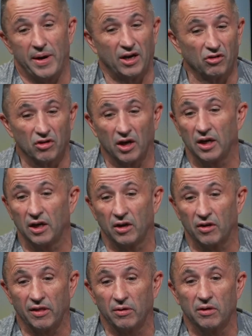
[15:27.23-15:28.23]
into cycling, because
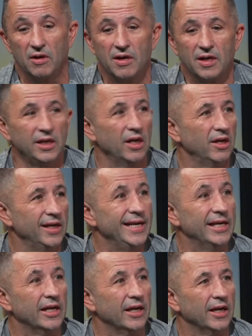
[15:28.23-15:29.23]
I thought, yeah, it
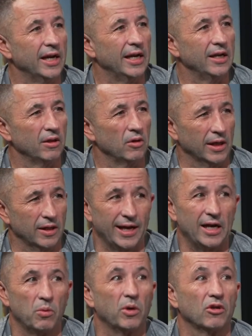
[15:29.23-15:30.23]
needed it, and it's
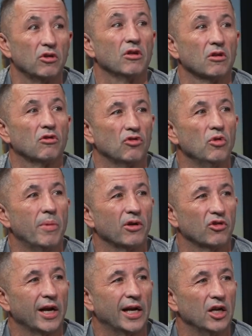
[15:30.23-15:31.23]
exactly what it says. It's Dubai
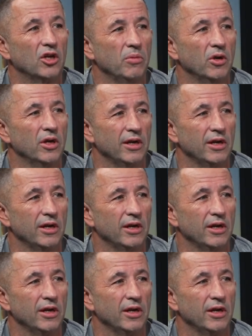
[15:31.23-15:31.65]
Cycling Community. It